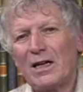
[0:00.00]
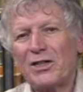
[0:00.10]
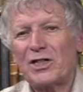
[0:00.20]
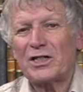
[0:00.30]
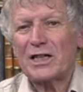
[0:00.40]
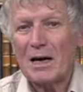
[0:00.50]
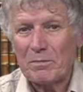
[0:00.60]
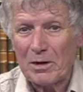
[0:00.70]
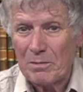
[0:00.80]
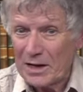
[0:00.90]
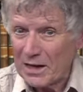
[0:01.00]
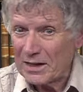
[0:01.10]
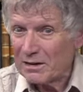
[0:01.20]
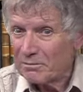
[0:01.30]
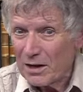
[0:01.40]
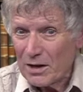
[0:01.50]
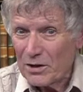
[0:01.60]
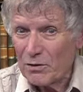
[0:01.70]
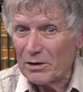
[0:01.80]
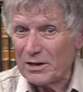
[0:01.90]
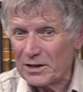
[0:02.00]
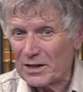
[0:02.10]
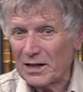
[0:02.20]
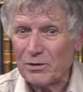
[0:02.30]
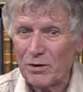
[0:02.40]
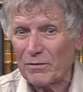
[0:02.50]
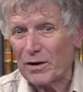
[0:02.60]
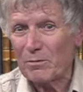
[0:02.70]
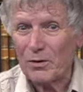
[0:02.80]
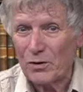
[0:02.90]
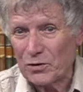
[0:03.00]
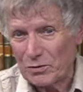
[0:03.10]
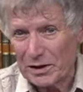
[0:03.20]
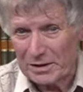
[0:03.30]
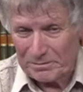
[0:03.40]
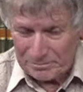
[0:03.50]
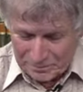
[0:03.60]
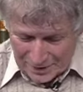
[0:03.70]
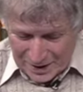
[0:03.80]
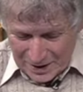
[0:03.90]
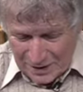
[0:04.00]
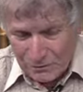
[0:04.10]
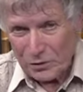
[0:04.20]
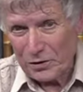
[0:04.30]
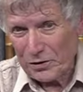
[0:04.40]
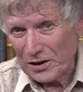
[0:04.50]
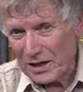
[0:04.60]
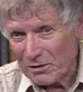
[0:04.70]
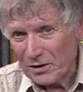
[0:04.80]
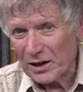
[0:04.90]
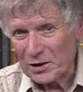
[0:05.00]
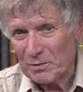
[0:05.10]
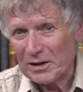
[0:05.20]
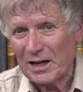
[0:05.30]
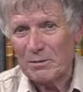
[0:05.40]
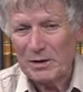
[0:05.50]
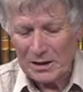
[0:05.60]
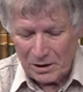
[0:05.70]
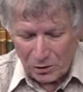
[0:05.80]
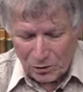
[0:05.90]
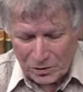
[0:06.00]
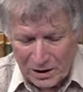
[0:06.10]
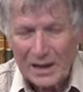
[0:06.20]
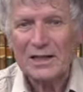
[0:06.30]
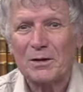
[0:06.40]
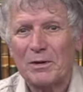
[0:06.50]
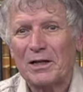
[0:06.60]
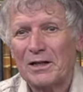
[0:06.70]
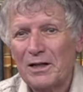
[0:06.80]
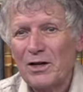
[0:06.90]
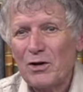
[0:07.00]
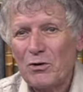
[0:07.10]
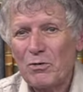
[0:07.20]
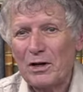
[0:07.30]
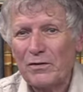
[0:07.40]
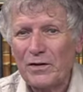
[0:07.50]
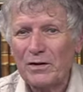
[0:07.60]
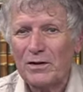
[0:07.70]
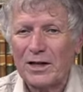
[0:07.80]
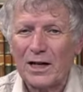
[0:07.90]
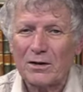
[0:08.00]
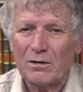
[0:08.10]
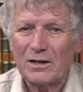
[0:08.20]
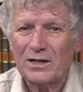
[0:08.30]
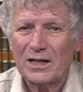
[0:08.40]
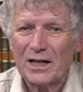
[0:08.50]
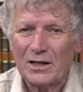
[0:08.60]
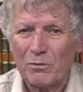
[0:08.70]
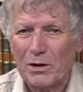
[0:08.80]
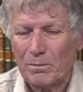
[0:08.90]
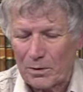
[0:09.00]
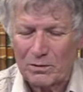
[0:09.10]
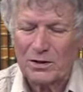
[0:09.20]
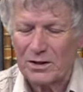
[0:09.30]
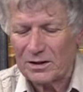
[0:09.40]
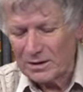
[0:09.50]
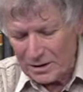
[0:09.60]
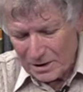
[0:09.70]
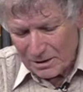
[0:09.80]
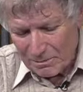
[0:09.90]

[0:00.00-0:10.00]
She escaped the beheading, though it is said to have come close to it. For her second husband had been Lord Latimer, who had filled Catherine's head with Protestant